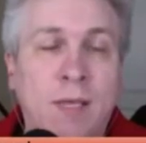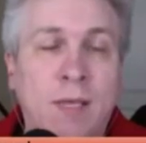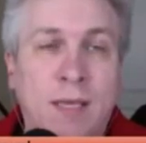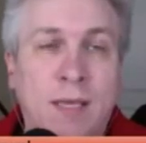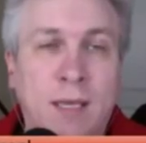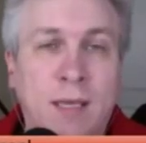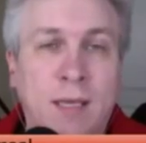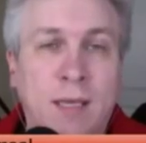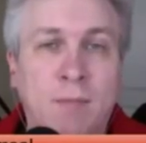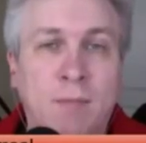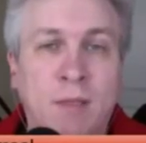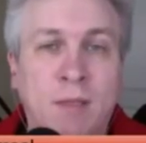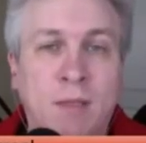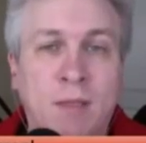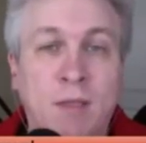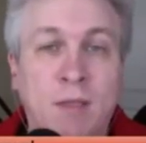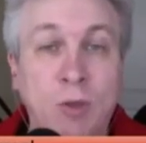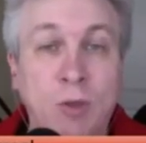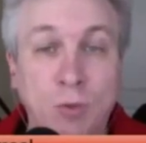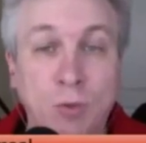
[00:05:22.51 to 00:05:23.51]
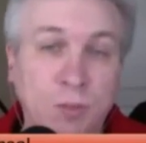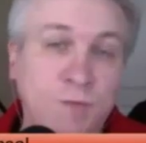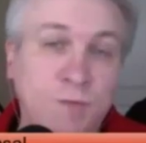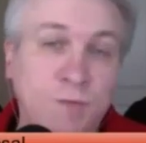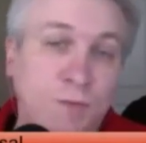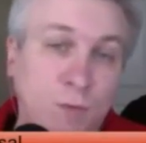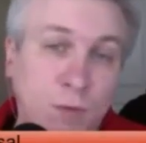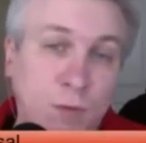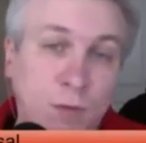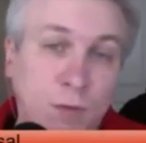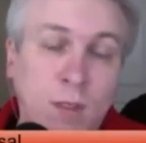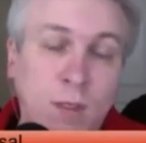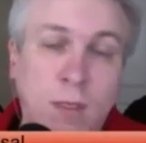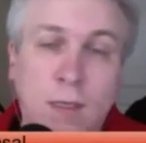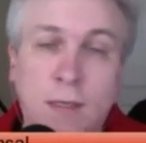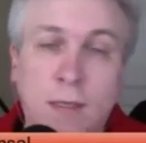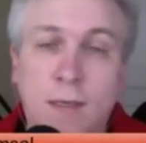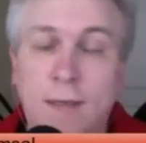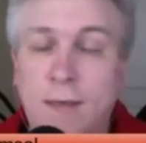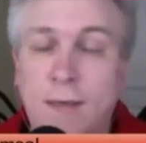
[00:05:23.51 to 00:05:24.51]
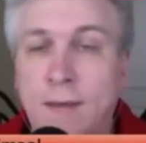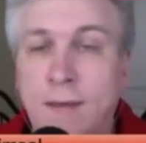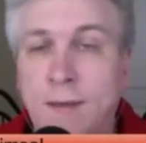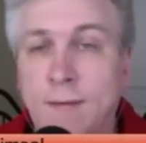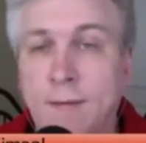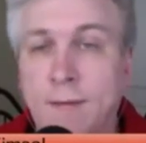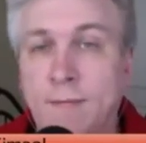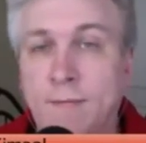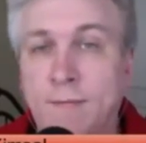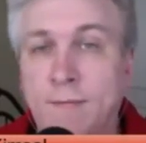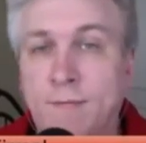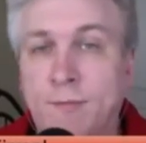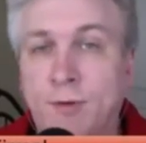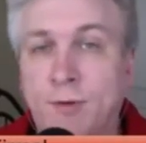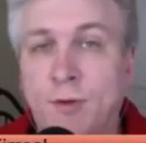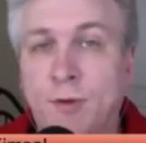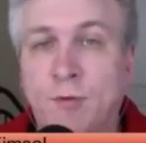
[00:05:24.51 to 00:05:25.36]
They can be useful for